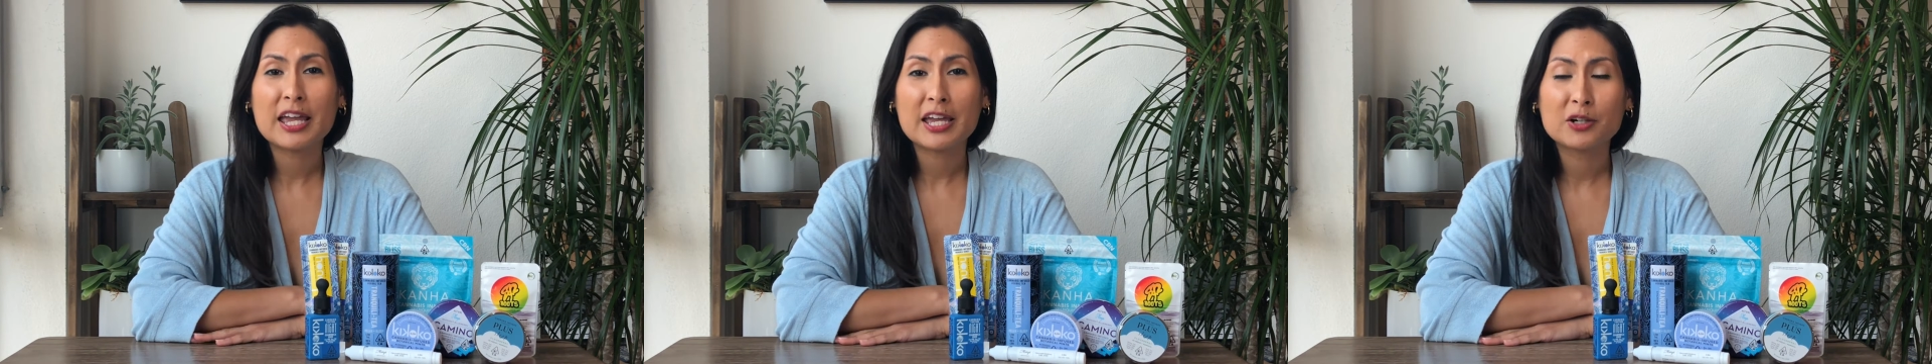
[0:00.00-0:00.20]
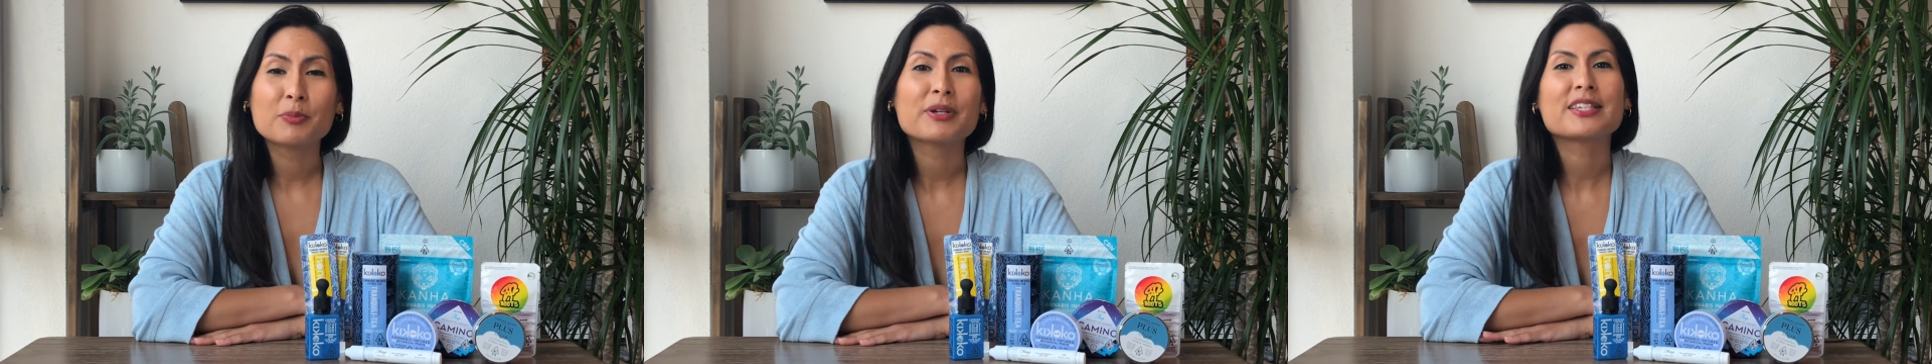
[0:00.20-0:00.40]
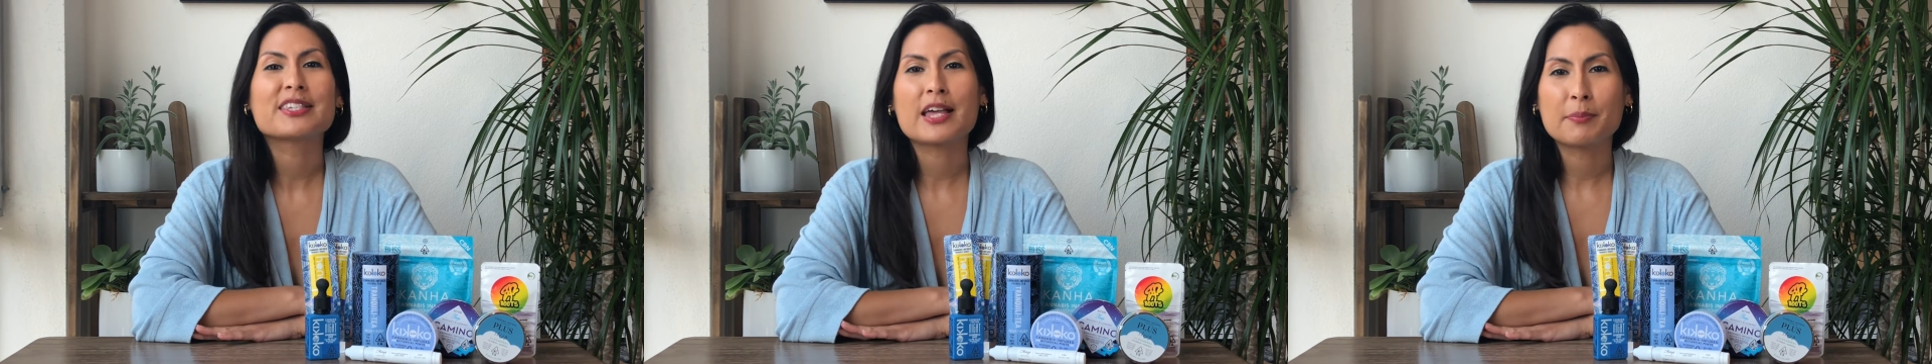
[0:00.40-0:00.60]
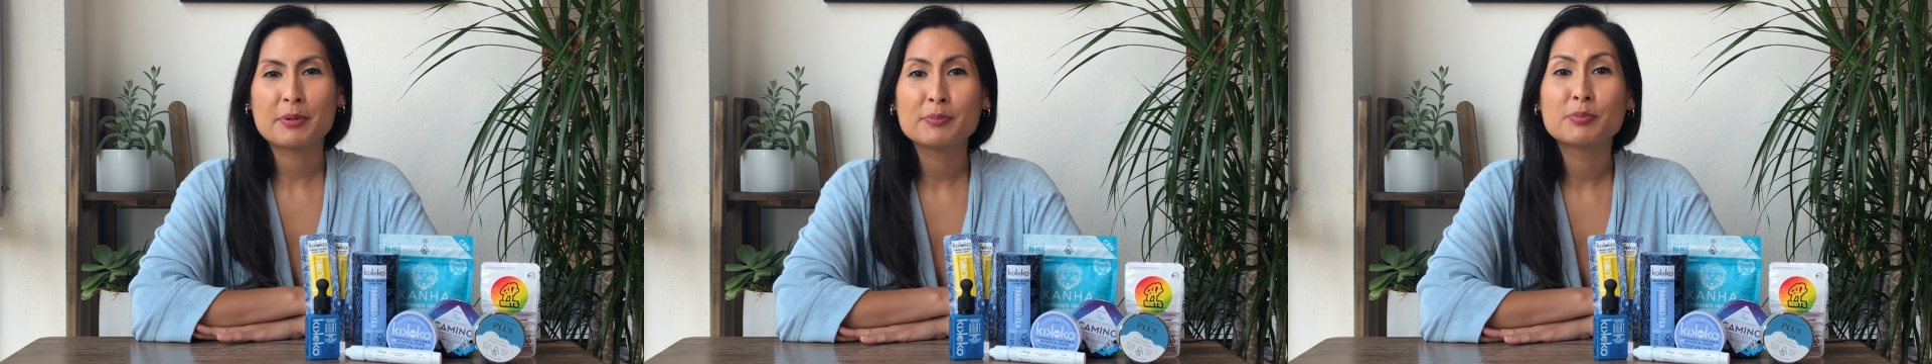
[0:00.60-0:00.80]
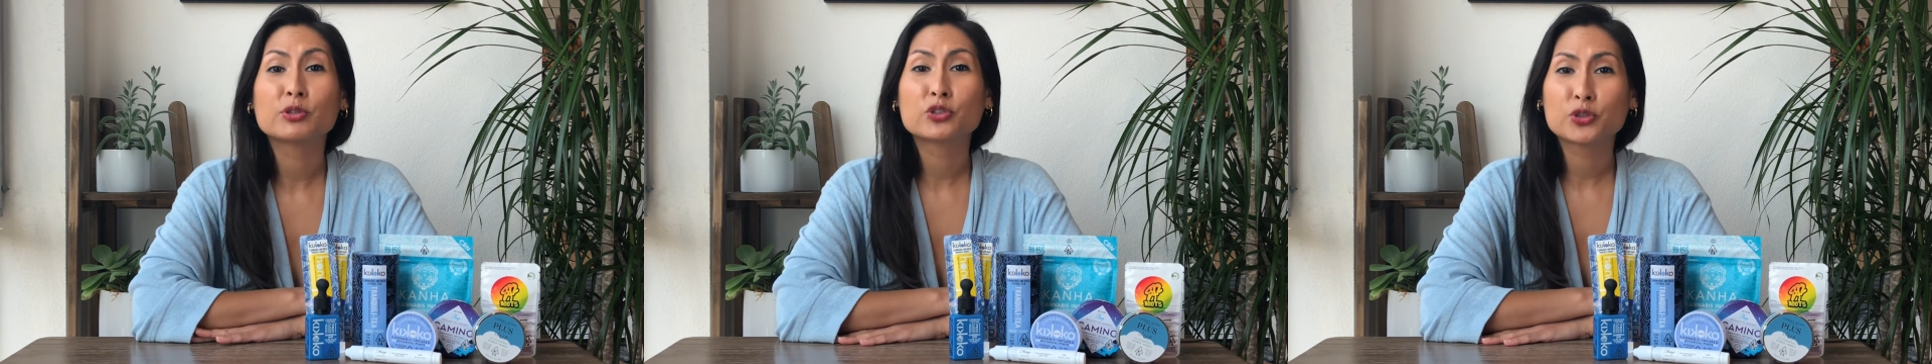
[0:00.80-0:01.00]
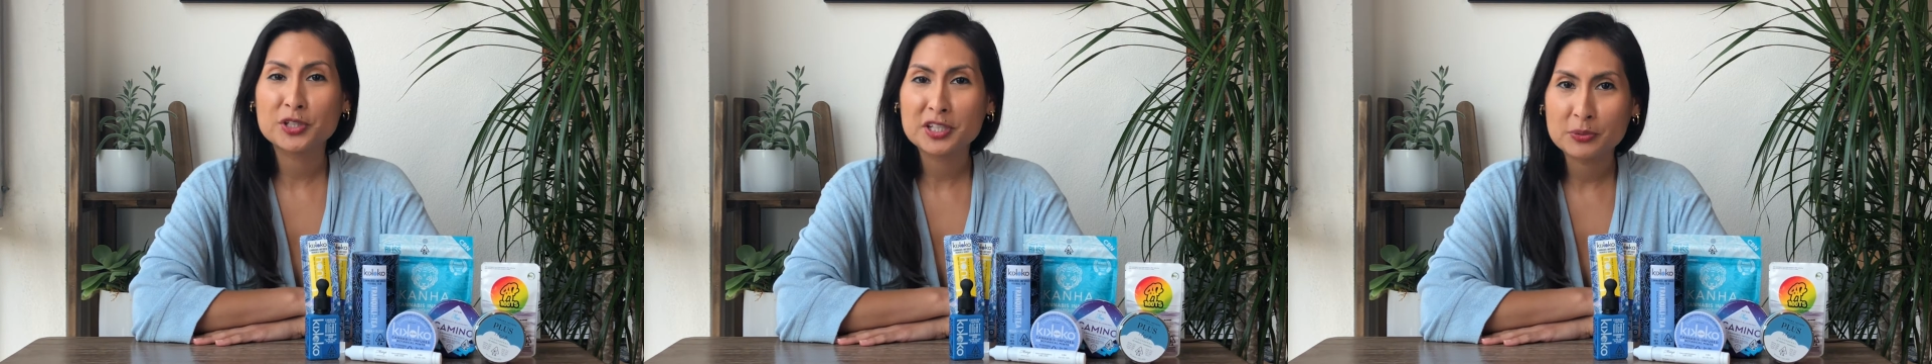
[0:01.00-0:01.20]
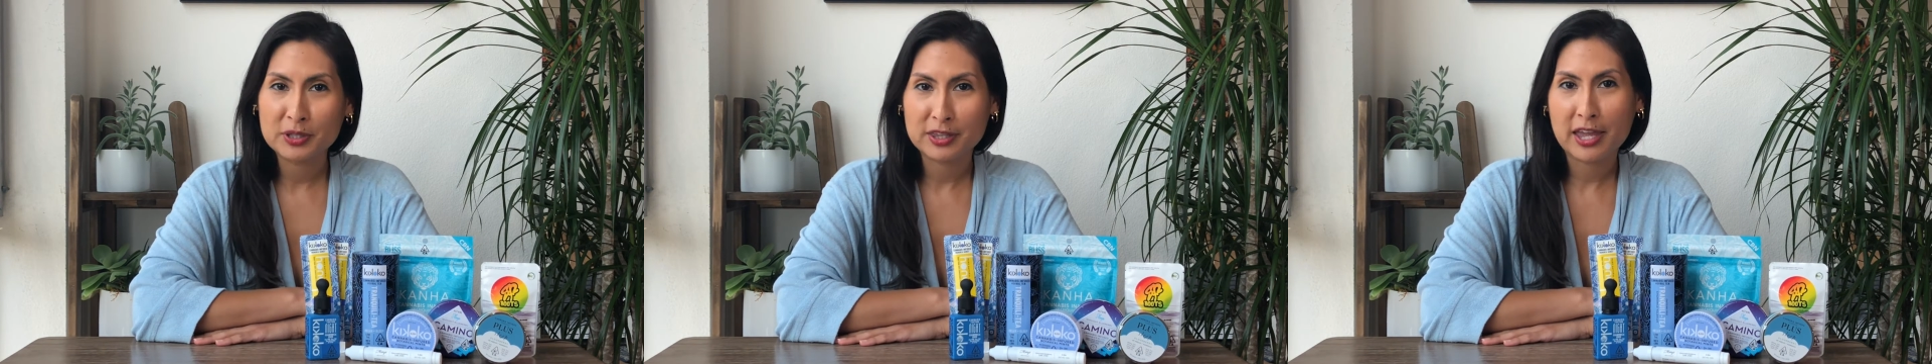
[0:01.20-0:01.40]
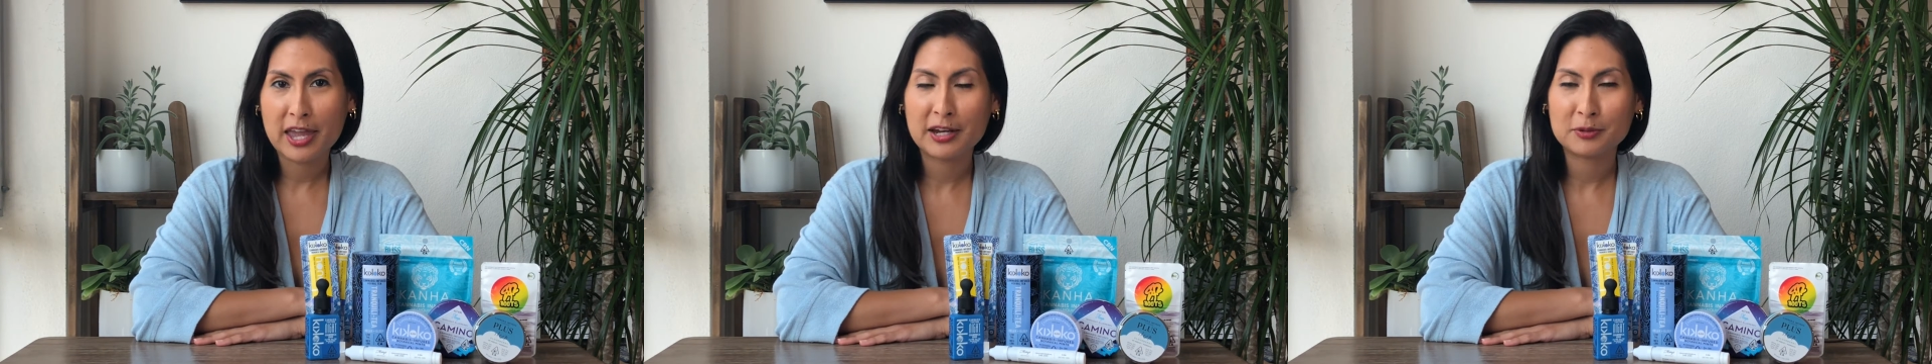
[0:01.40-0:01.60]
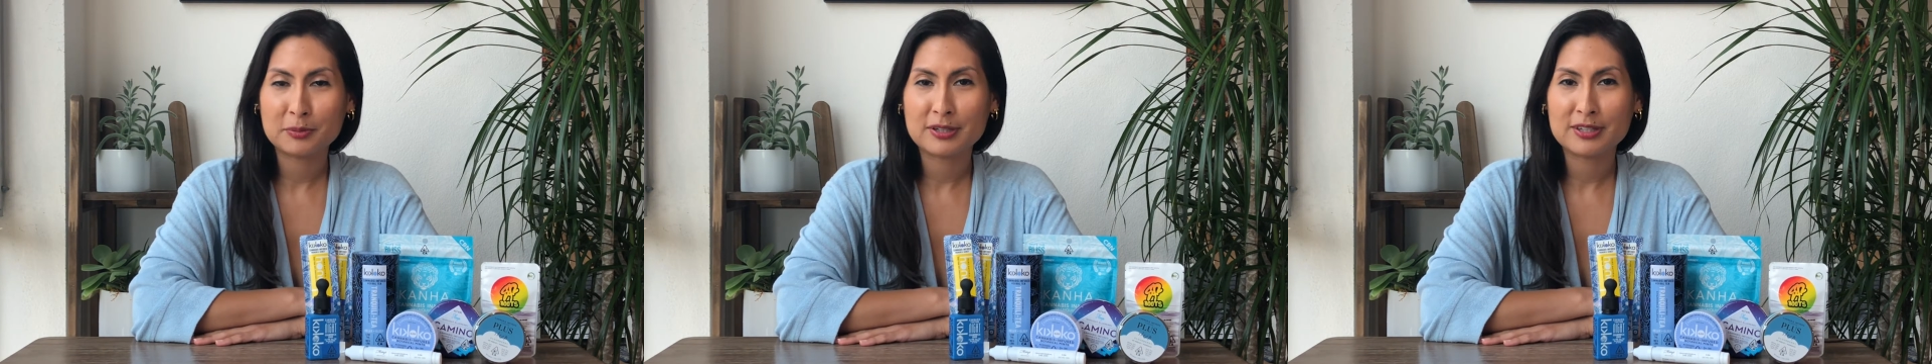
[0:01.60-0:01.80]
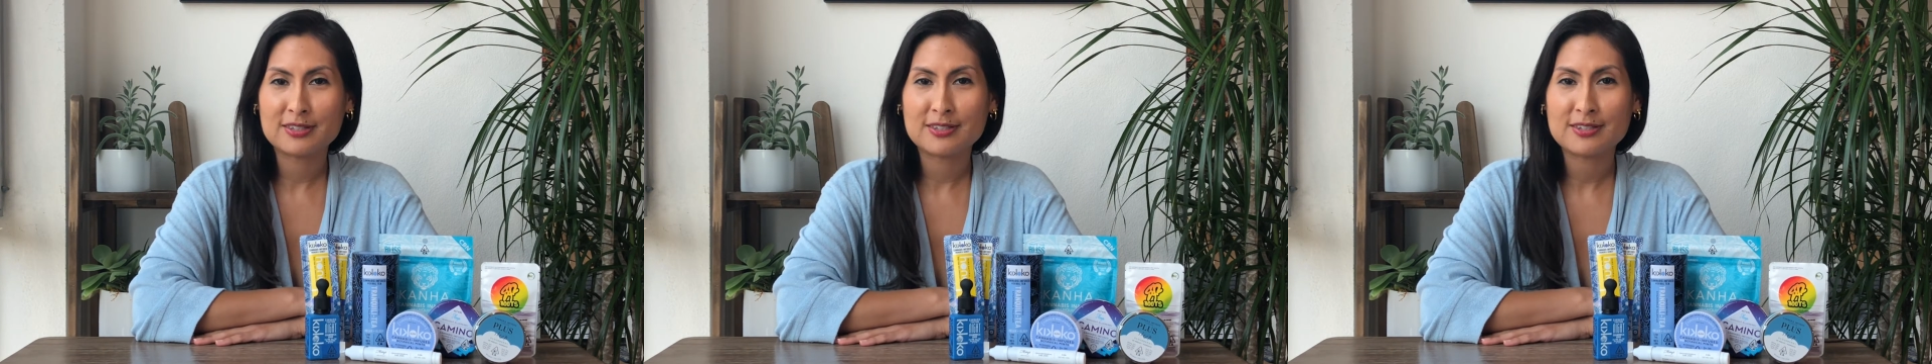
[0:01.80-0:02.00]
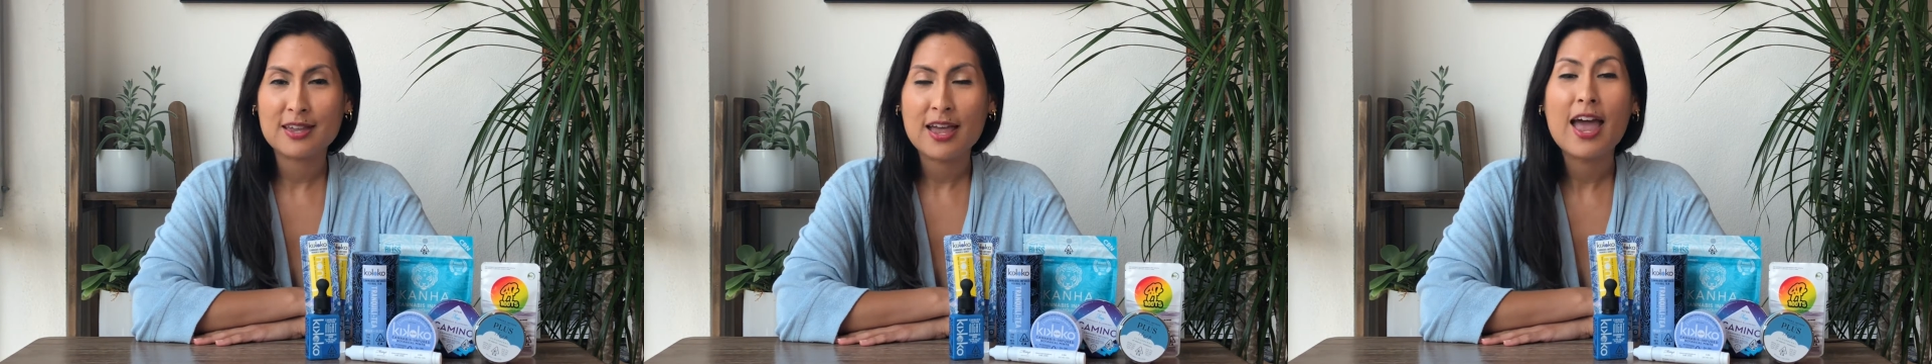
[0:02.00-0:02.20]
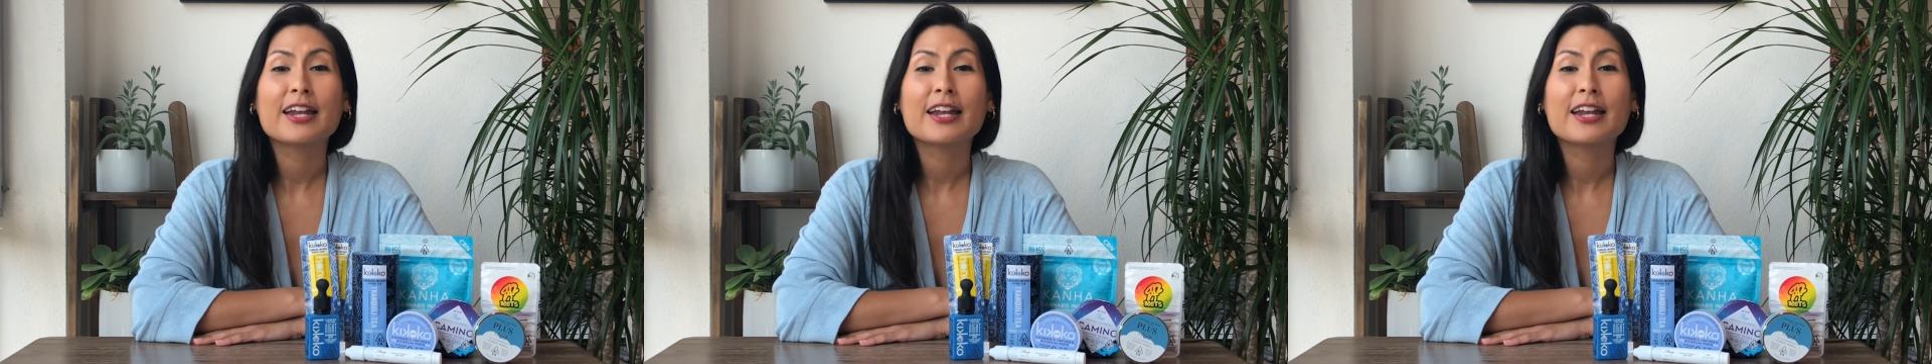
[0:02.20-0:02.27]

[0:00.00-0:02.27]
ailments that people treat with cannabis.